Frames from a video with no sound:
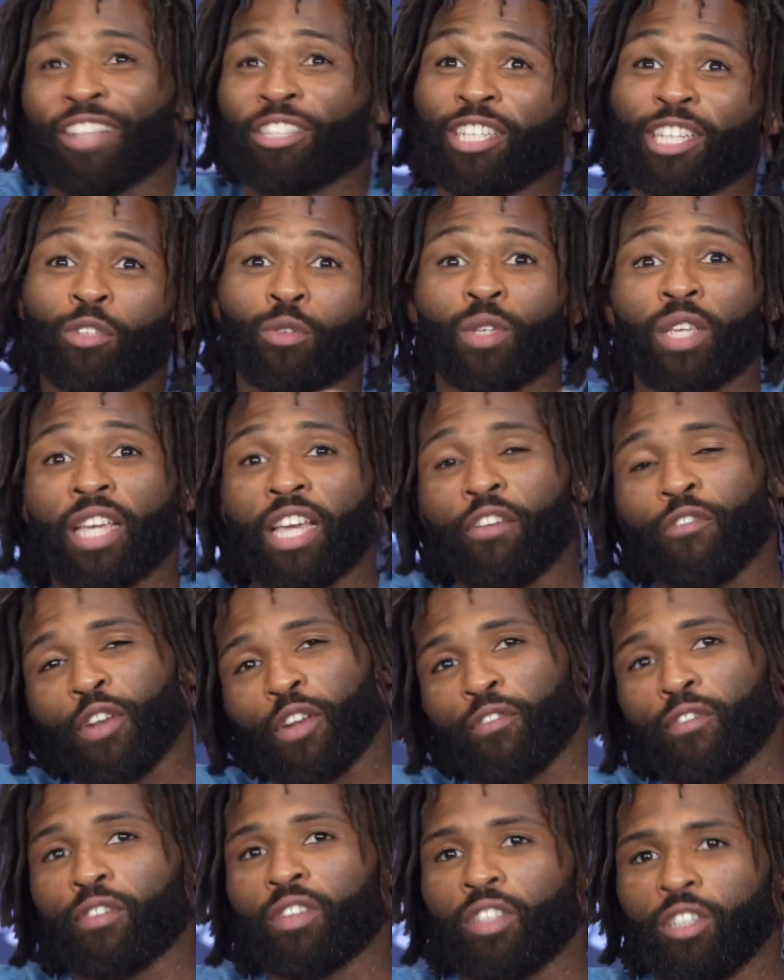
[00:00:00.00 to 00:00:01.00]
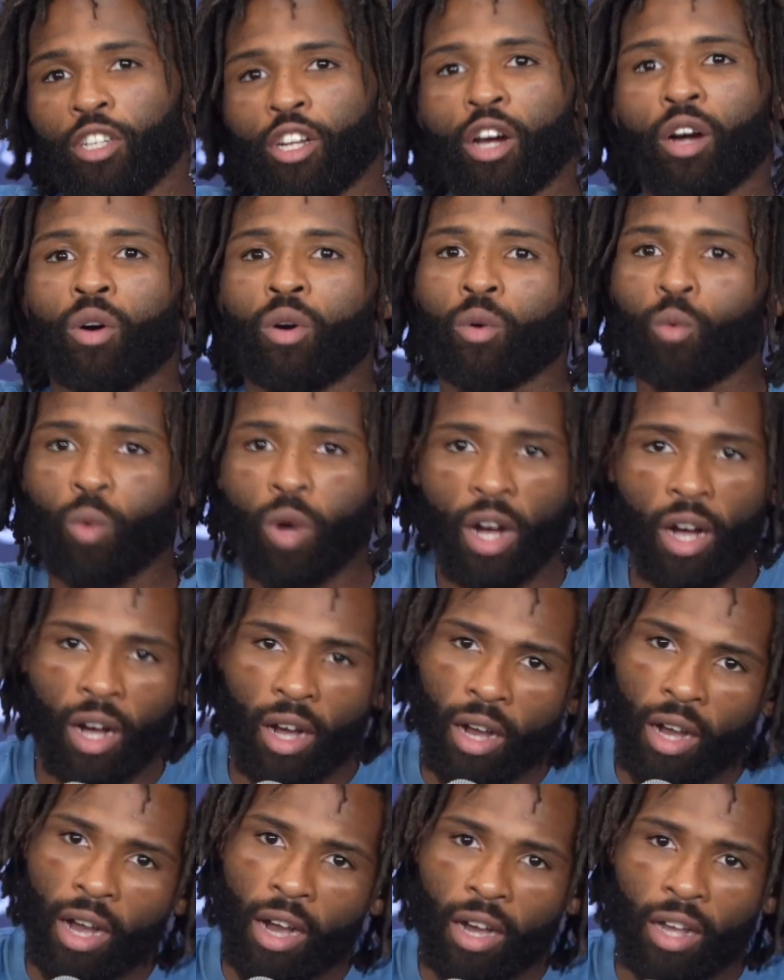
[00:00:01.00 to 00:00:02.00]
just, even if, you know,
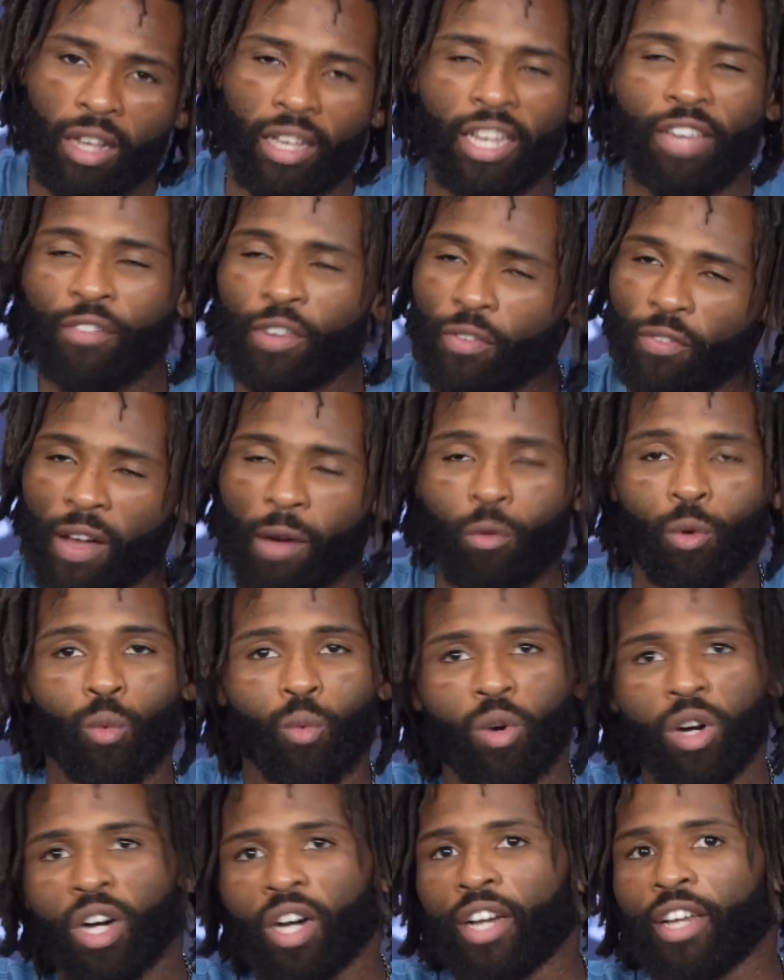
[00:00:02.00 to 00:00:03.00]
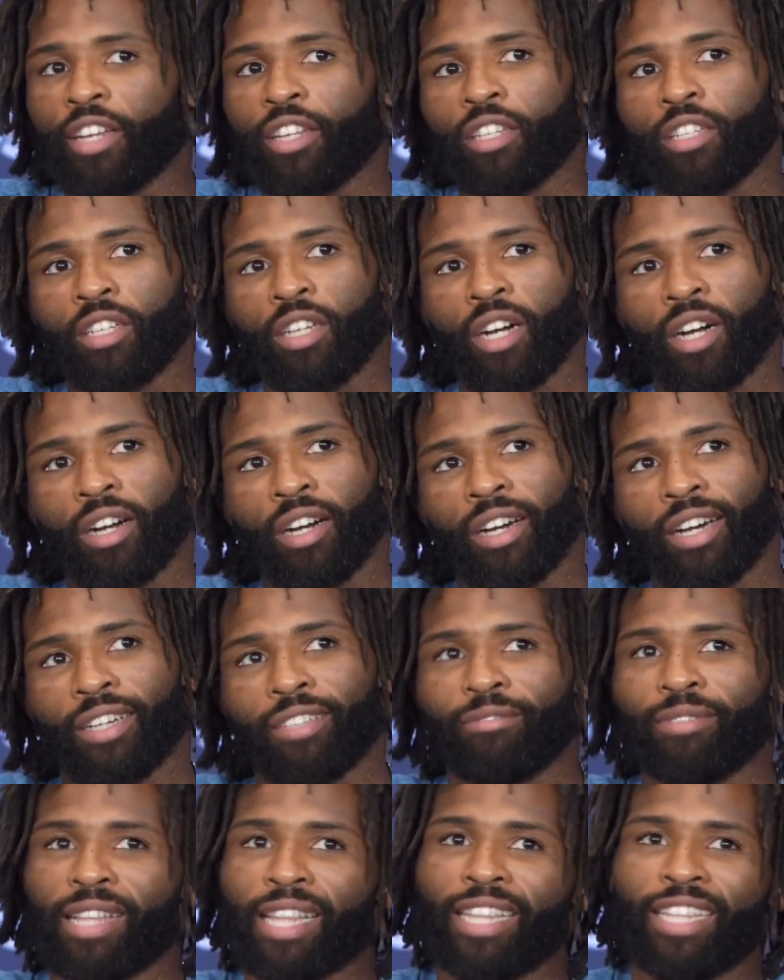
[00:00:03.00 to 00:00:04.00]
even if I would have won,
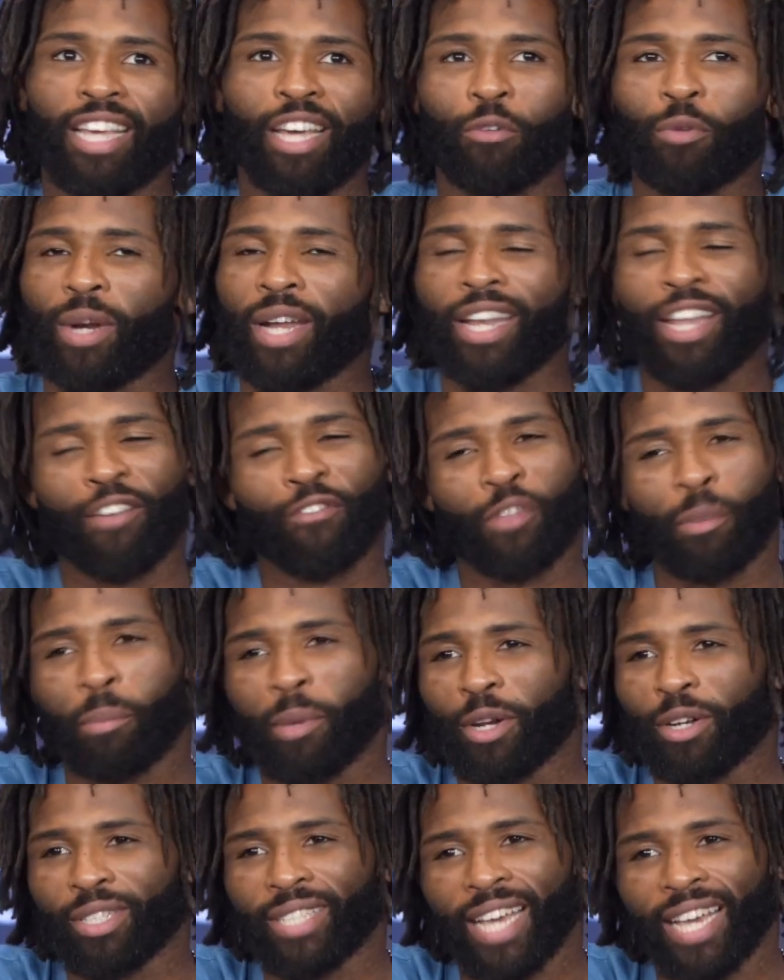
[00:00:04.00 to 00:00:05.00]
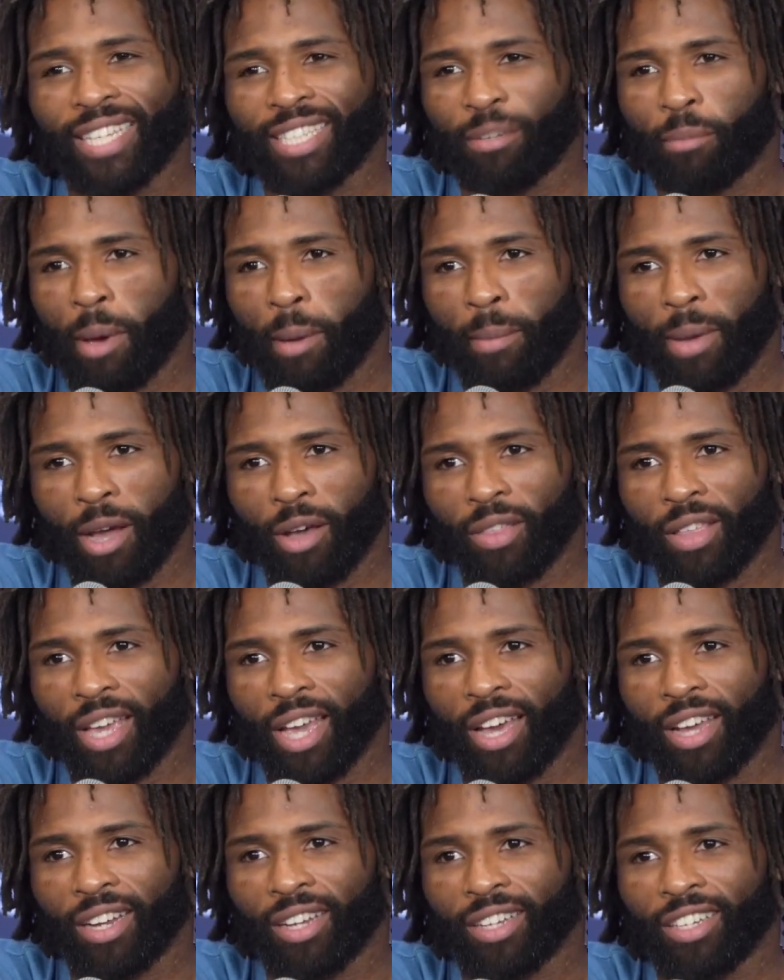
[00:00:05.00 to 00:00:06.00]
it would have left a bitter taste in my mouth,
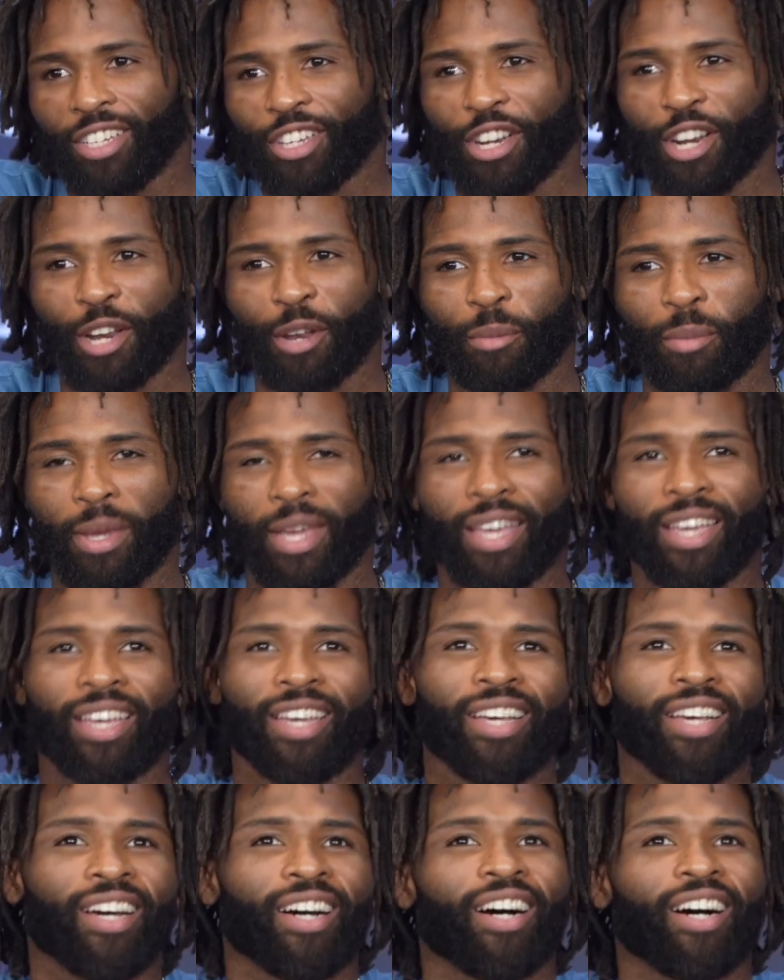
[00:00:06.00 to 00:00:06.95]
kind of, you know what I mean?